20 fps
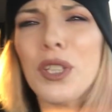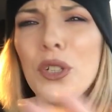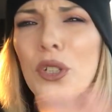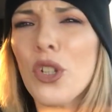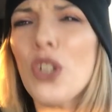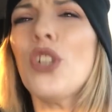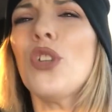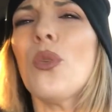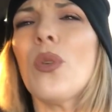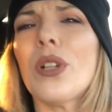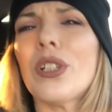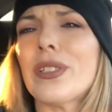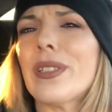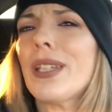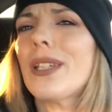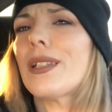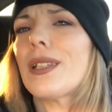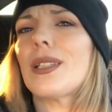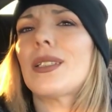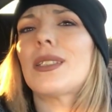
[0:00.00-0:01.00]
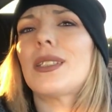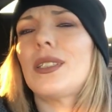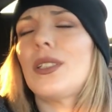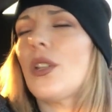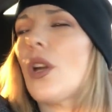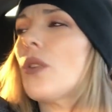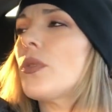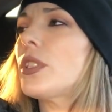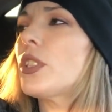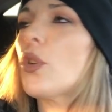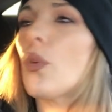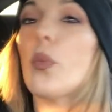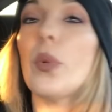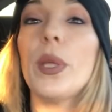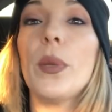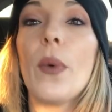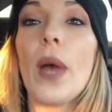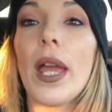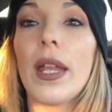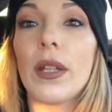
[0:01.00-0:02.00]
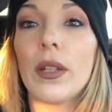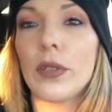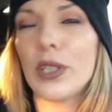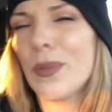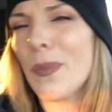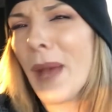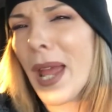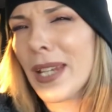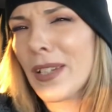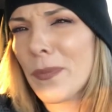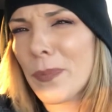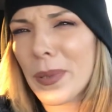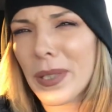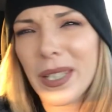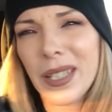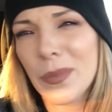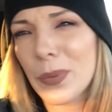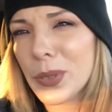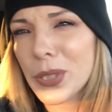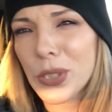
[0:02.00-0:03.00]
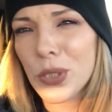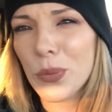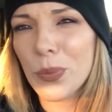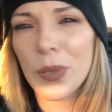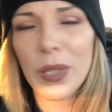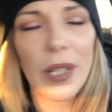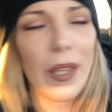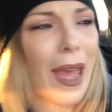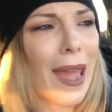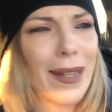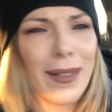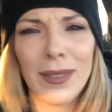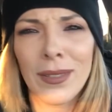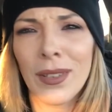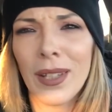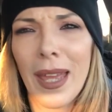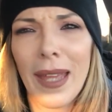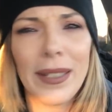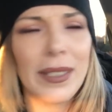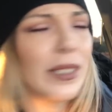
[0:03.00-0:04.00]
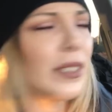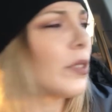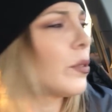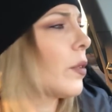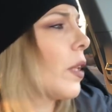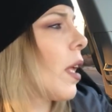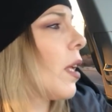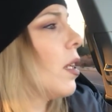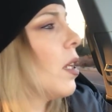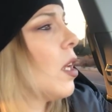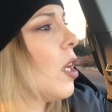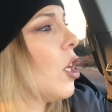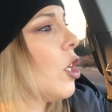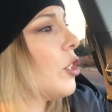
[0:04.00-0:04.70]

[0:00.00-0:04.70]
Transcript: you couldn't order tickets, you know? So we went, you might have been able to, but I didn't do that.